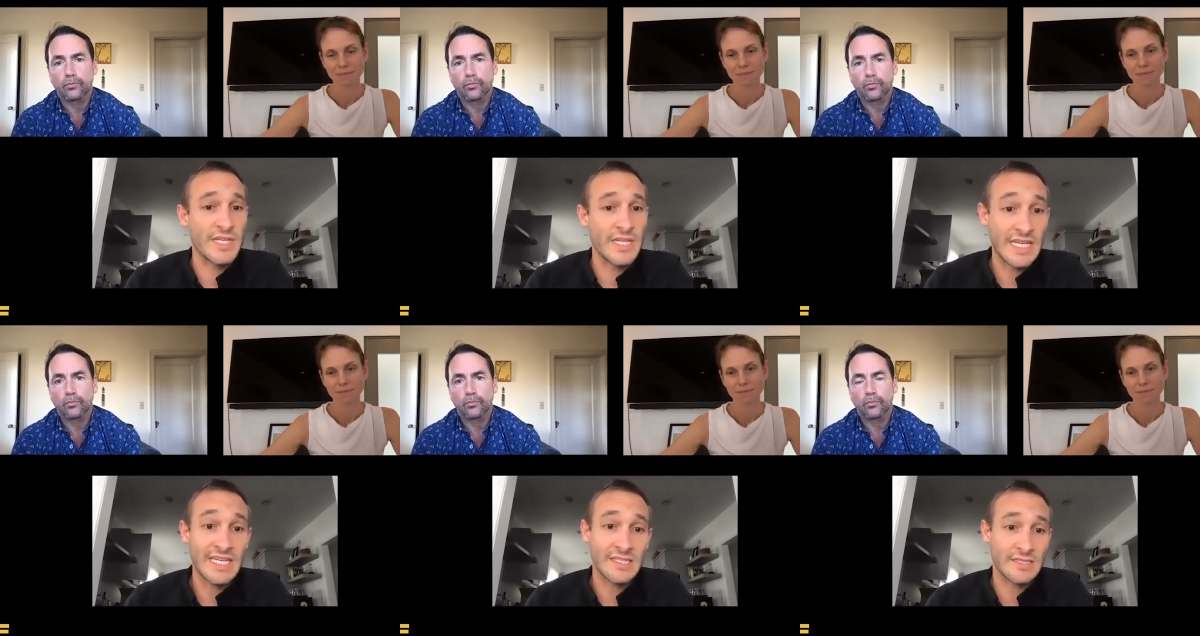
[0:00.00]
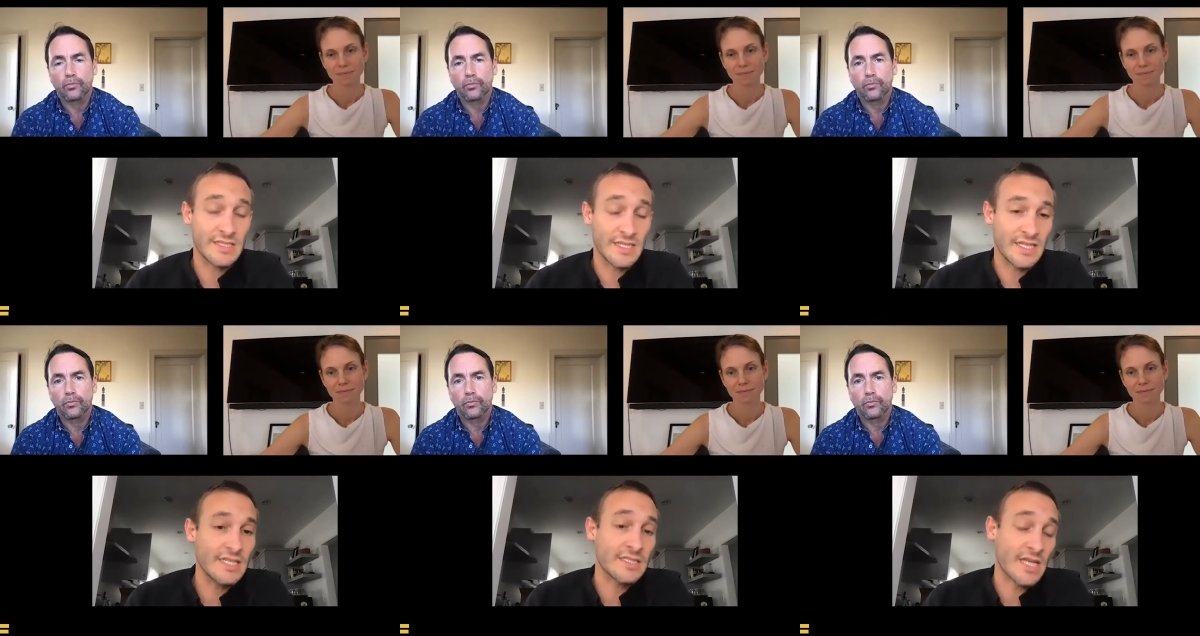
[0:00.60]
Speaker 1: But it is it
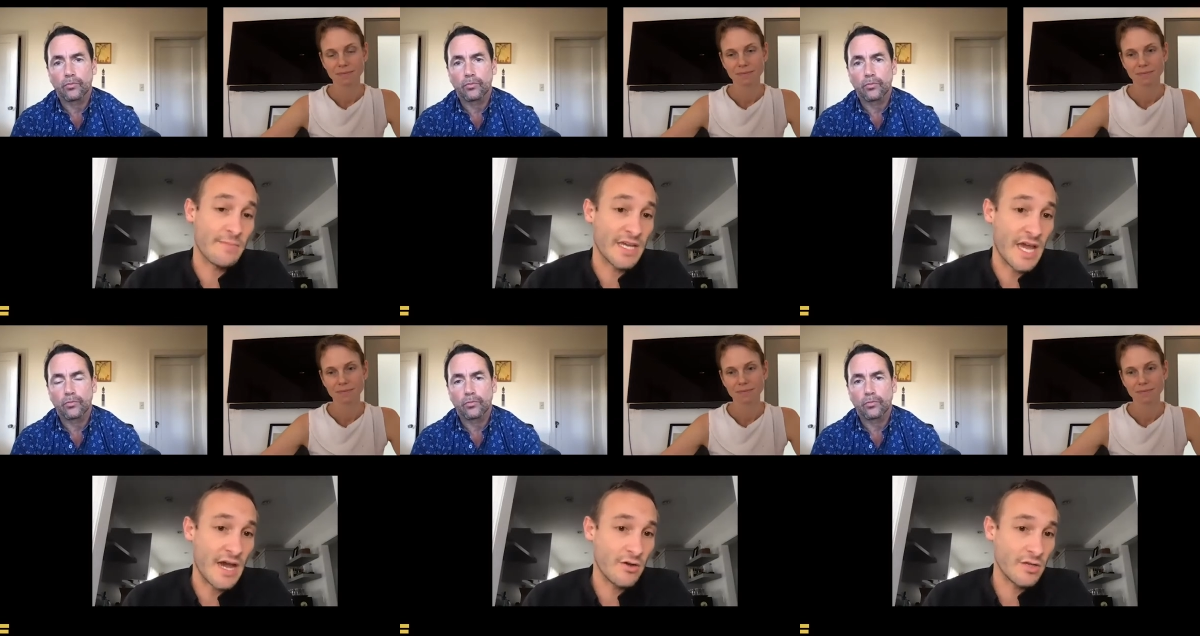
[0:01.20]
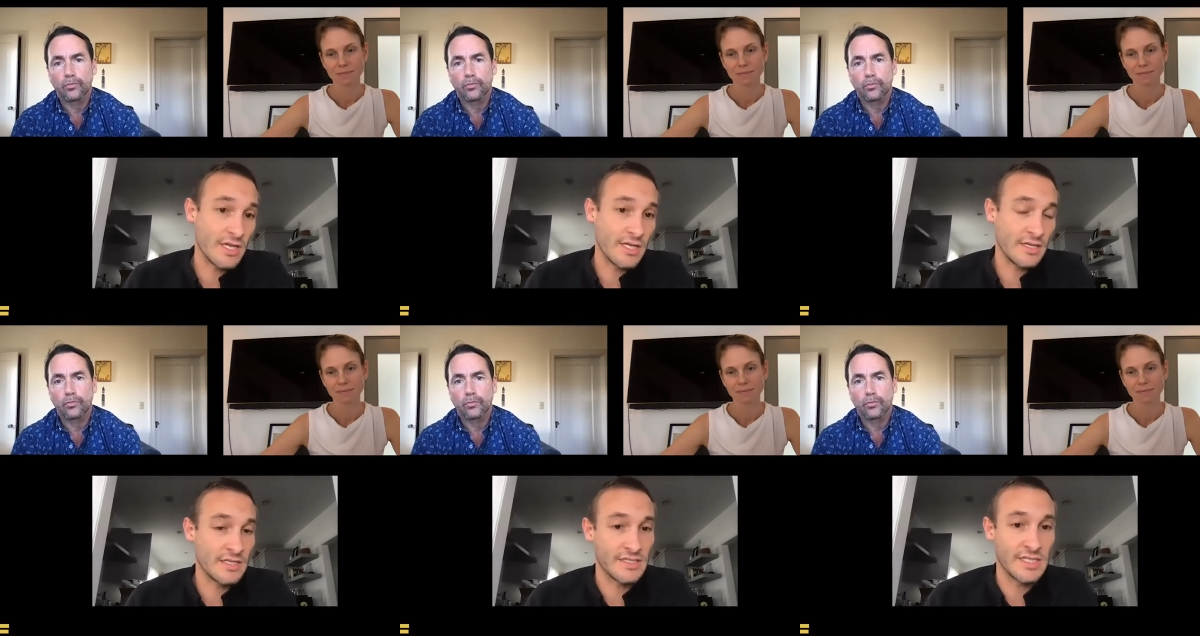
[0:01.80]
is coming out in
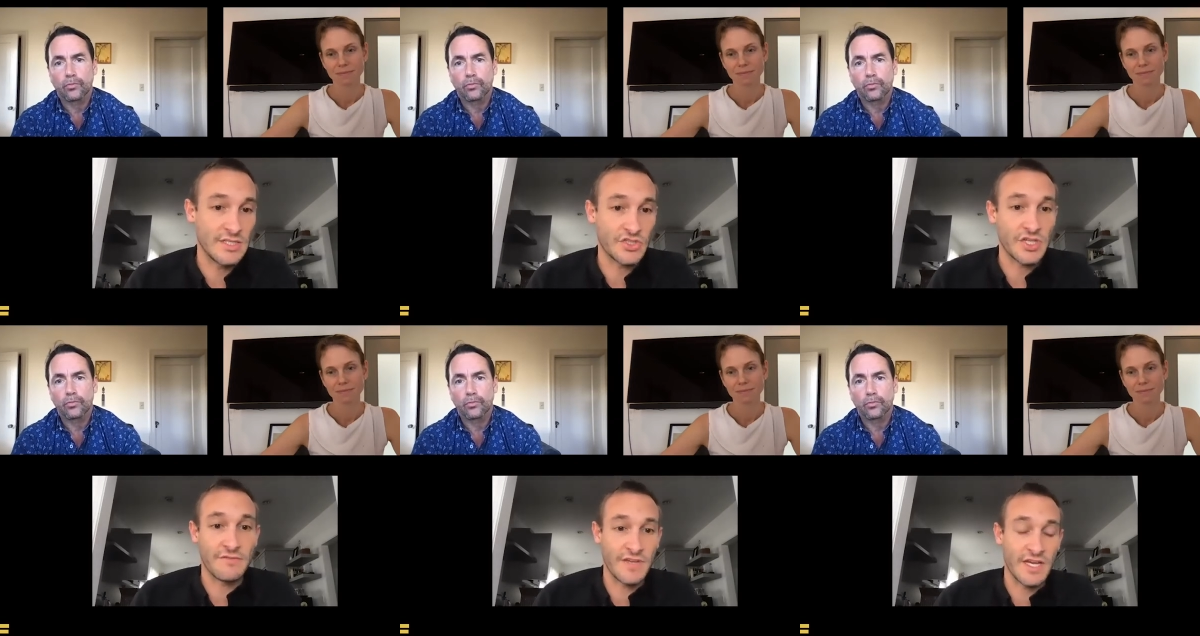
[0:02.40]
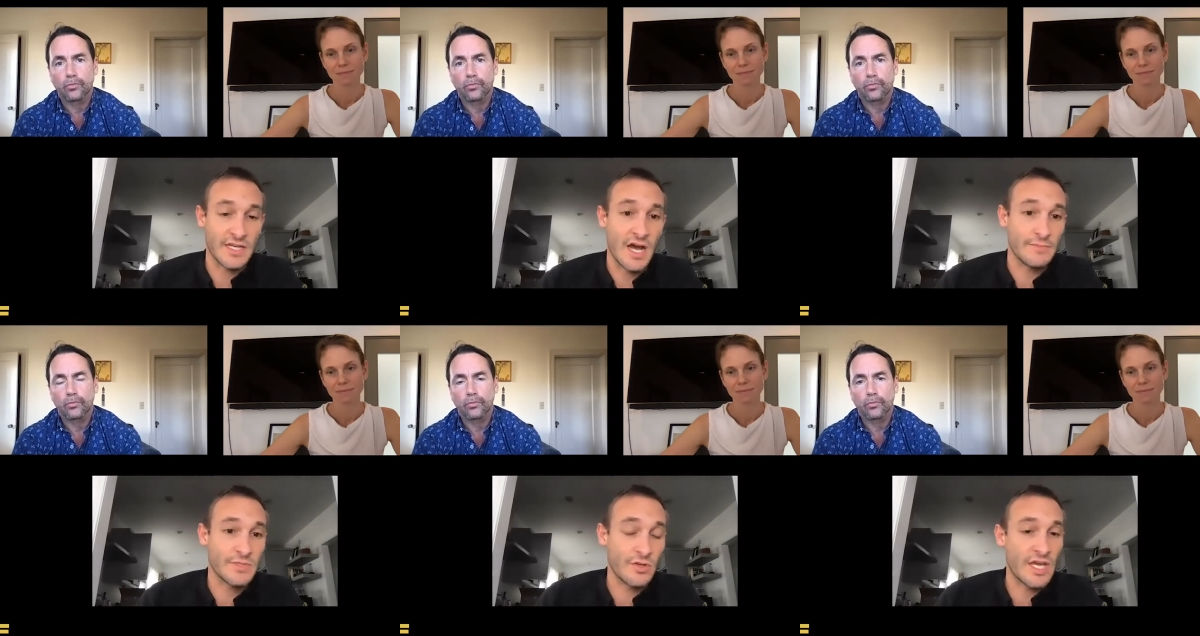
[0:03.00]
Indonesia and
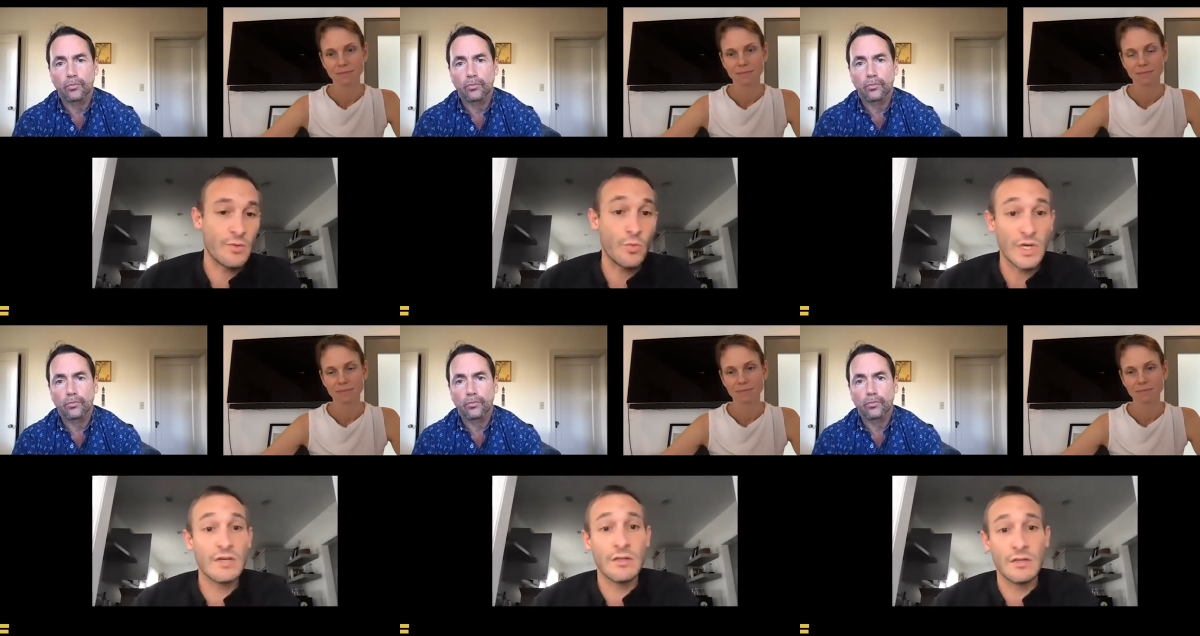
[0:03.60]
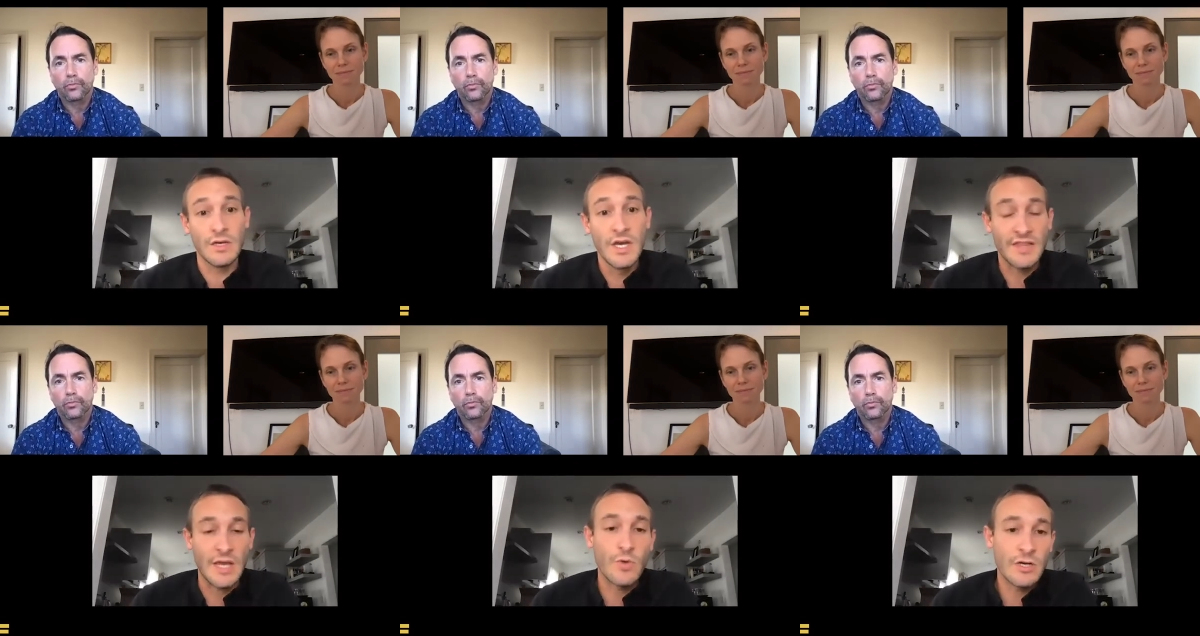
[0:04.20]
Vietnam, so they will
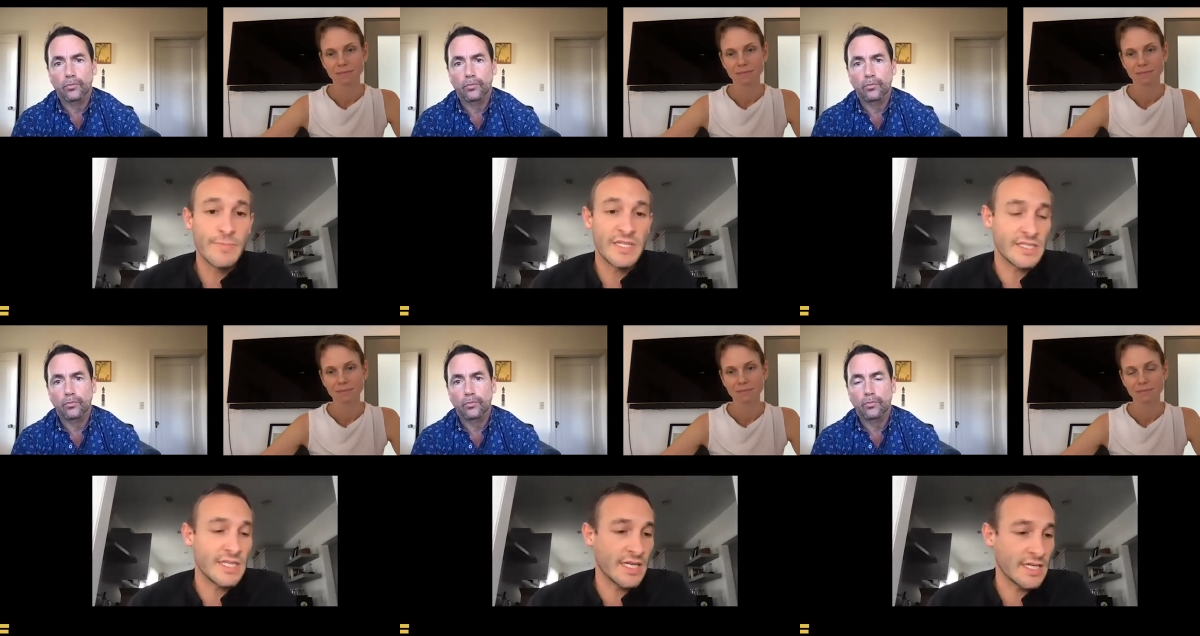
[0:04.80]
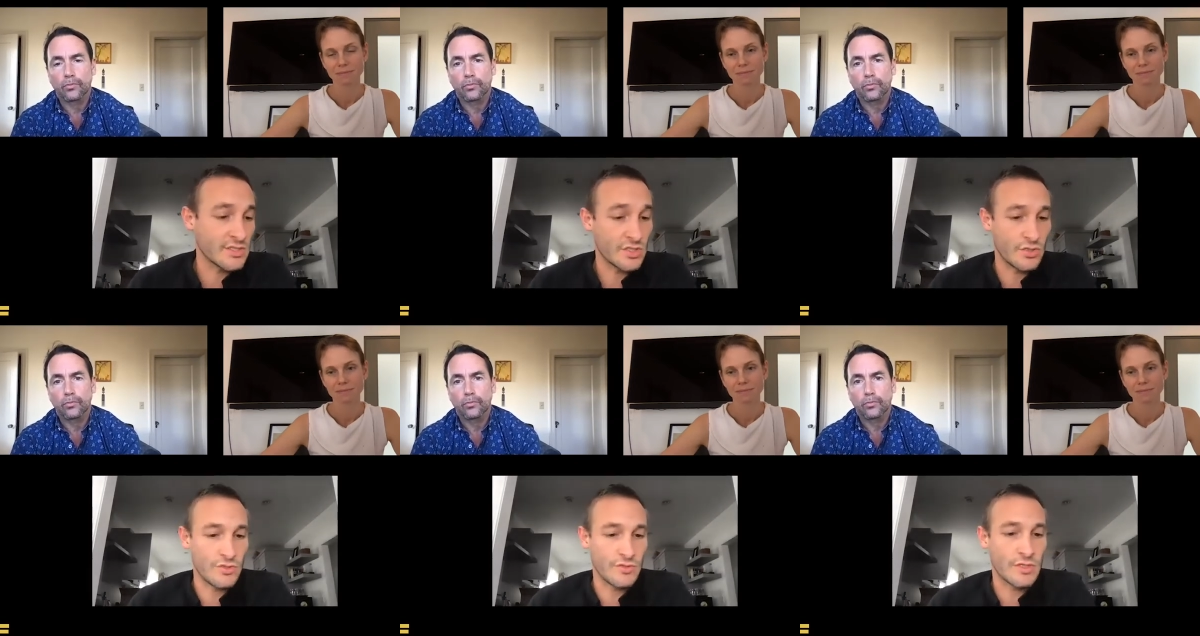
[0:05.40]
they will be seeing it
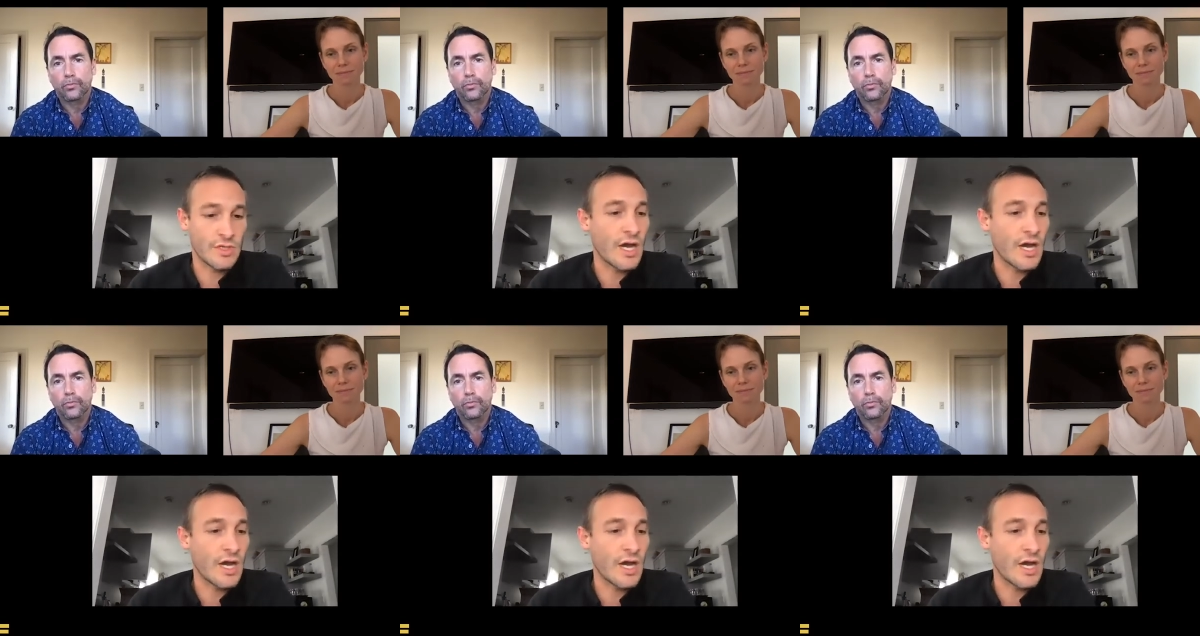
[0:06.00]
soon.